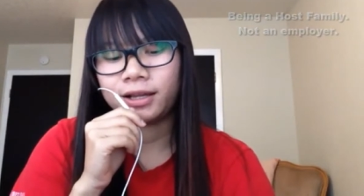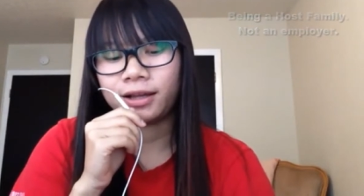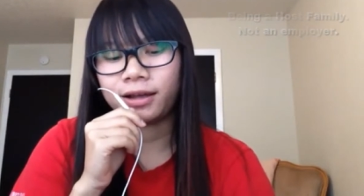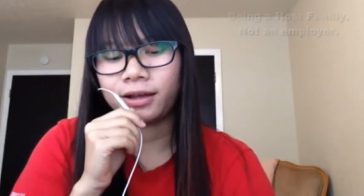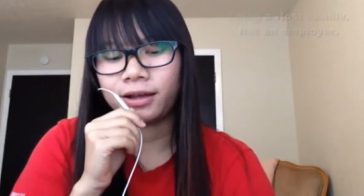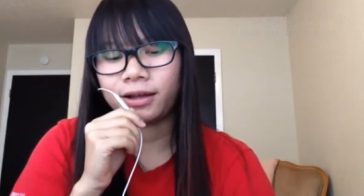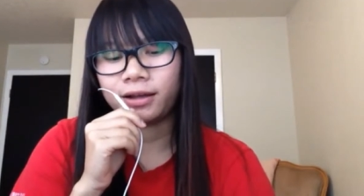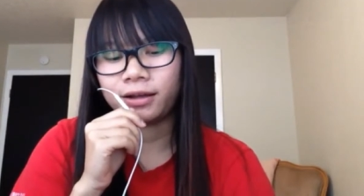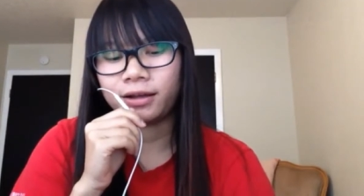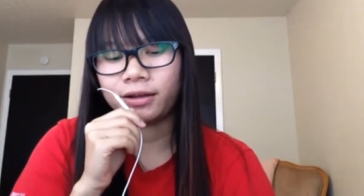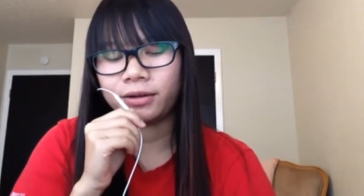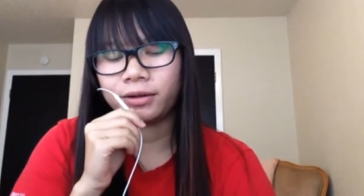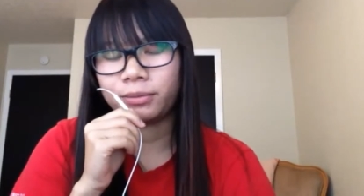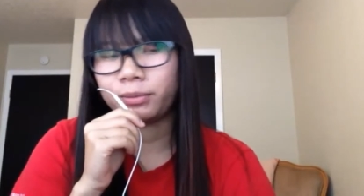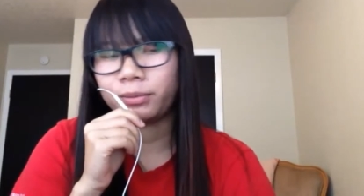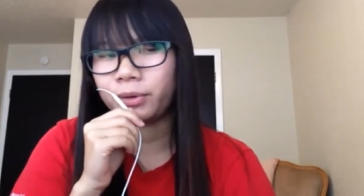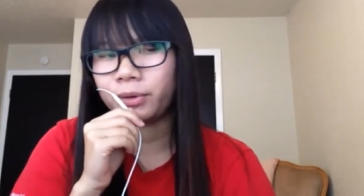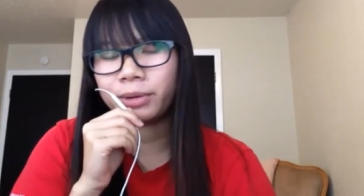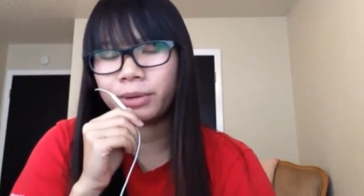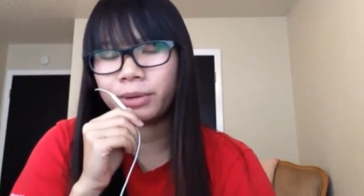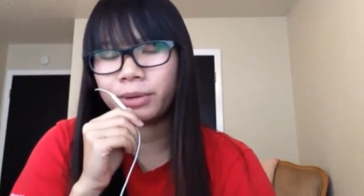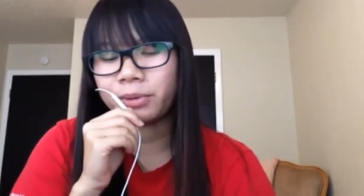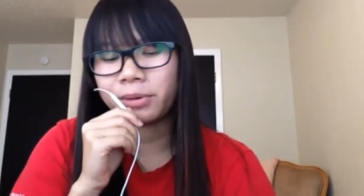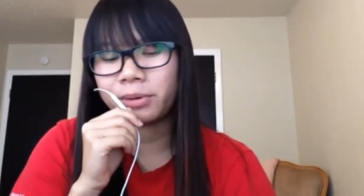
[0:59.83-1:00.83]
blah,
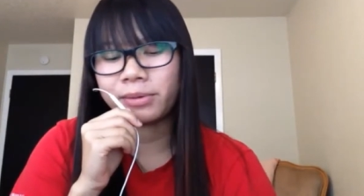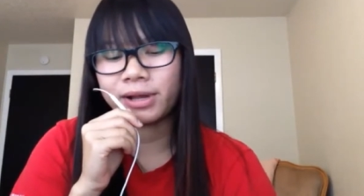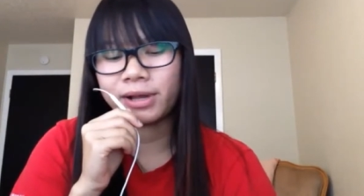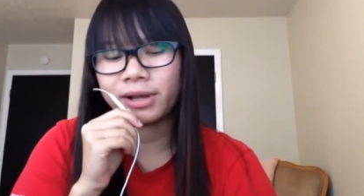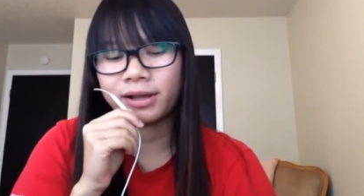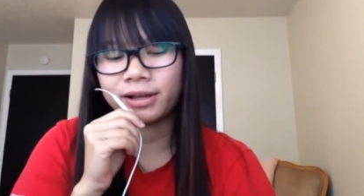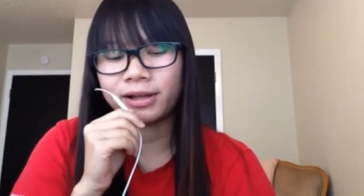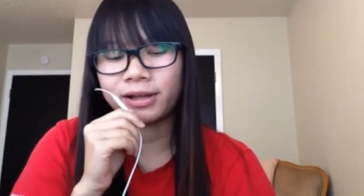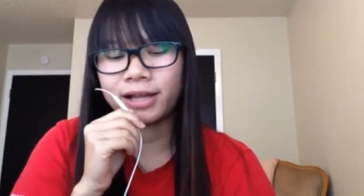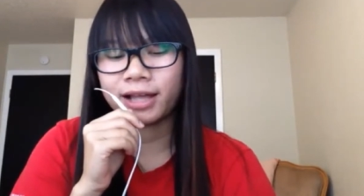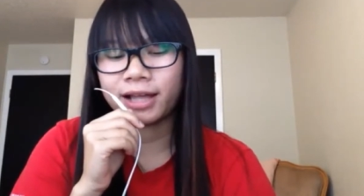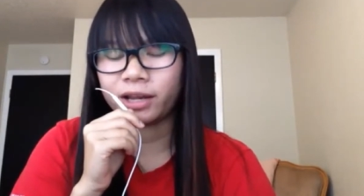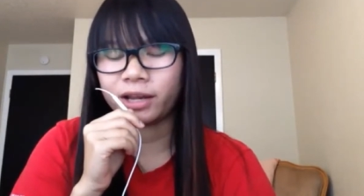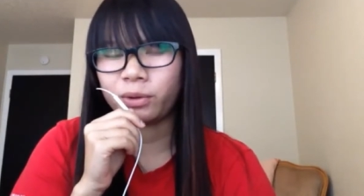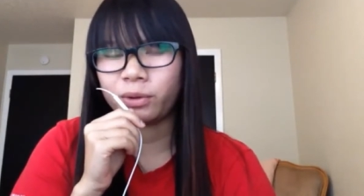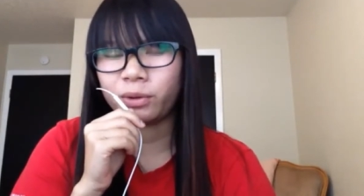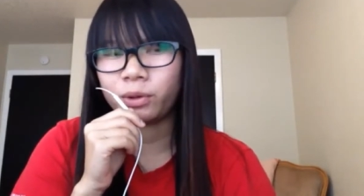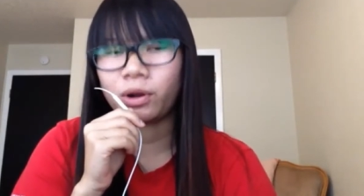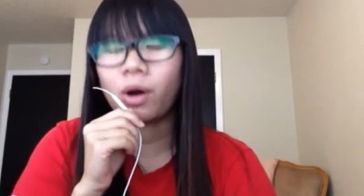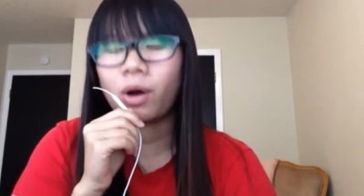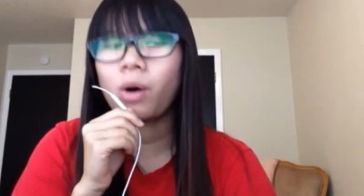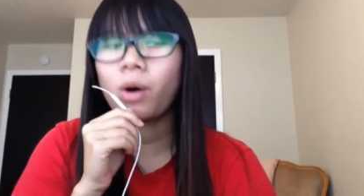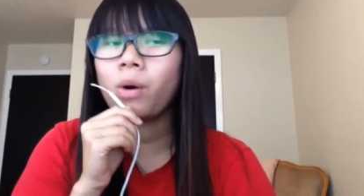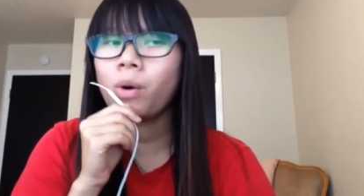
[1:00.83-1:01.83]
blah, blah, blah, and they
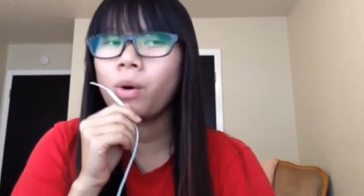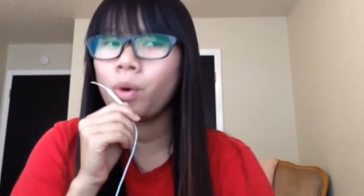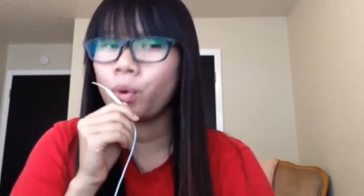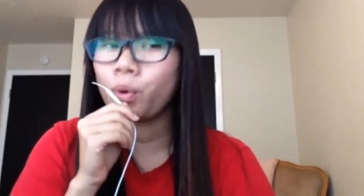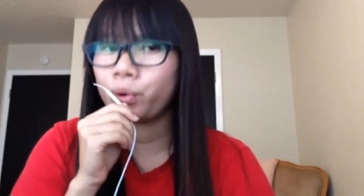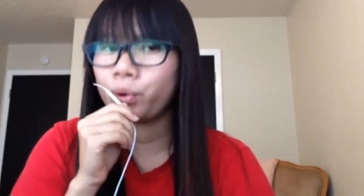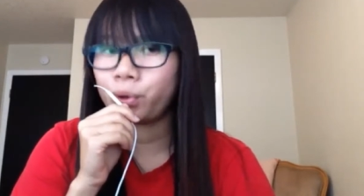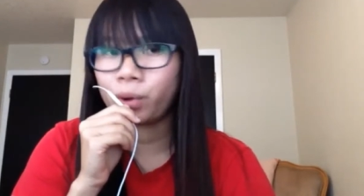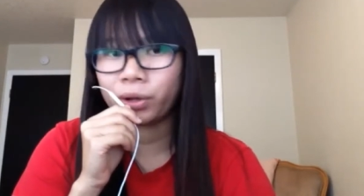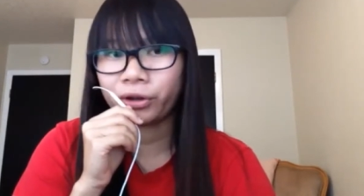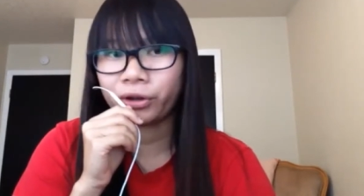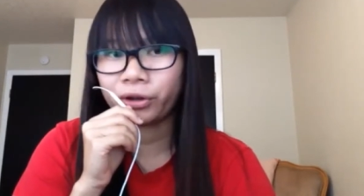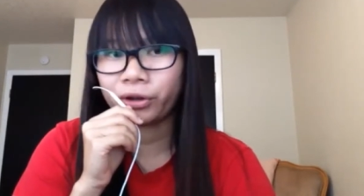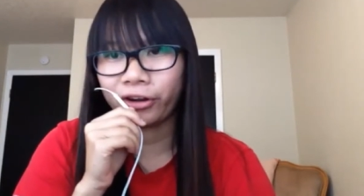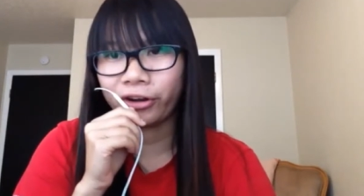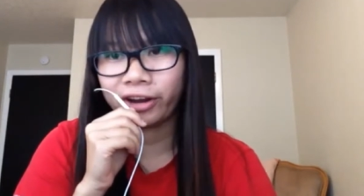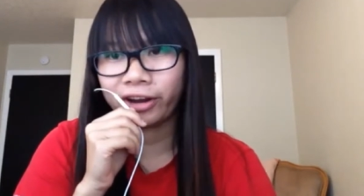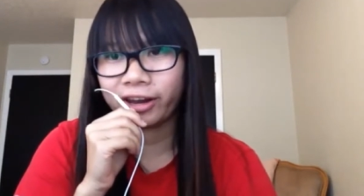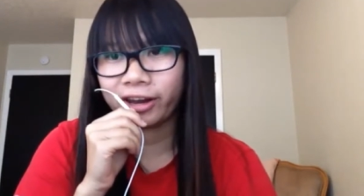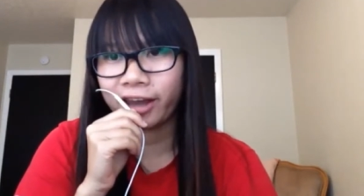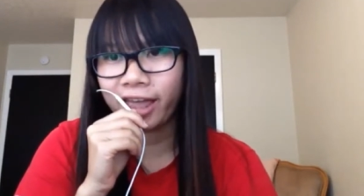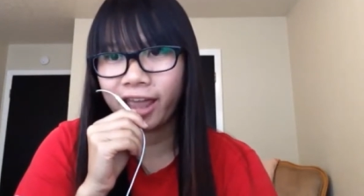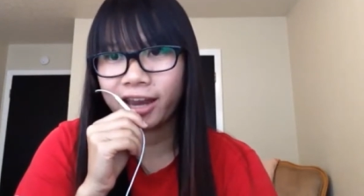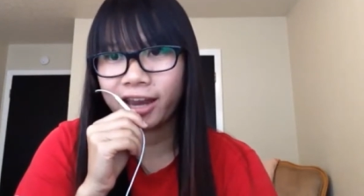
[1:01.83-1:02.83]
would, oh, you are not
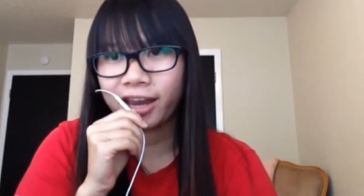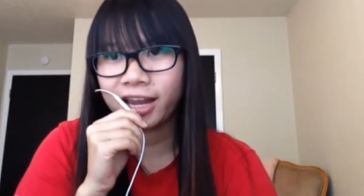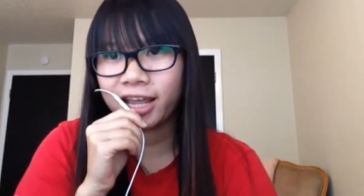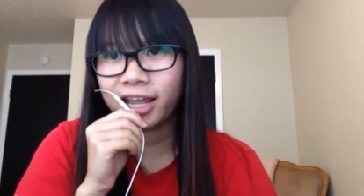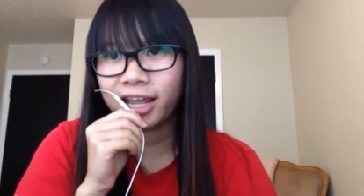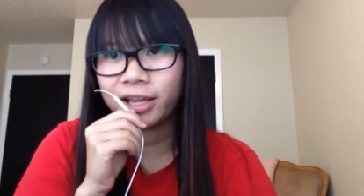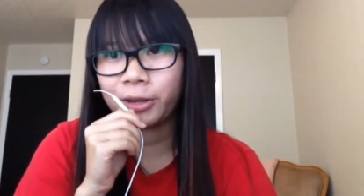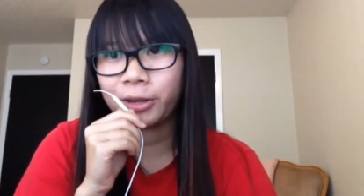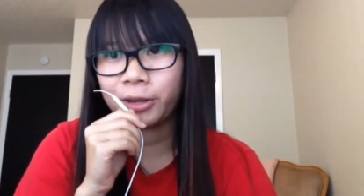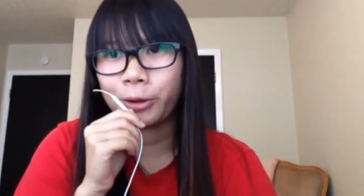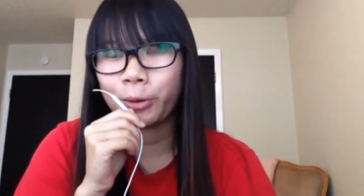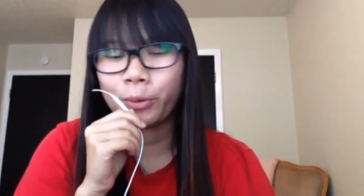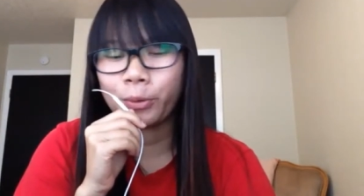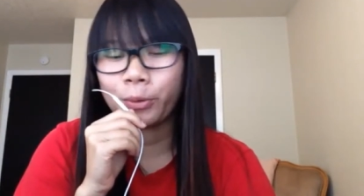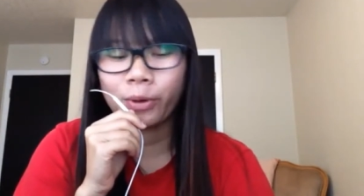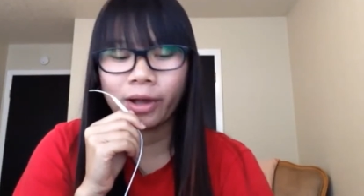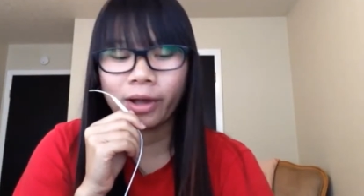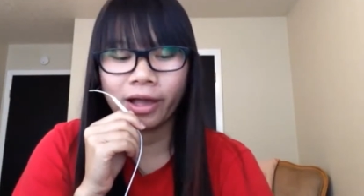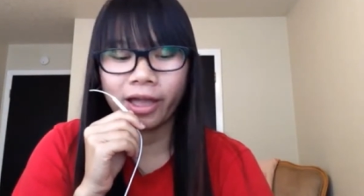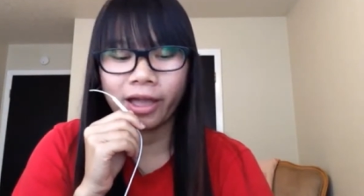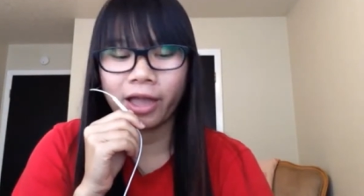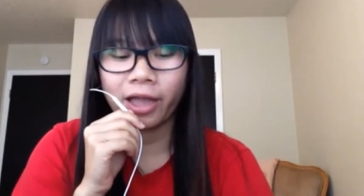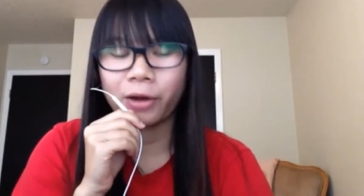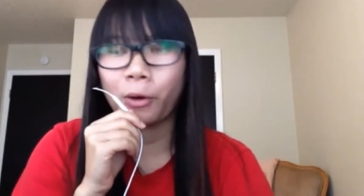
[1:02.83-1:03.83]
a nanny, you
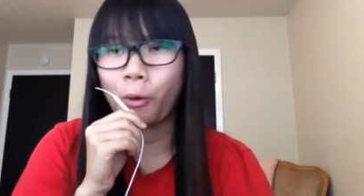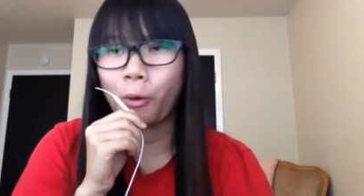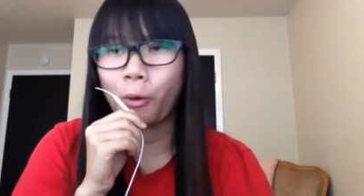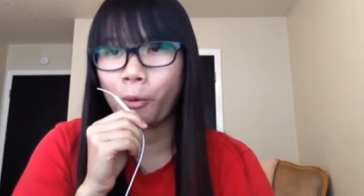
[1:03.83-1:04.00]
are an au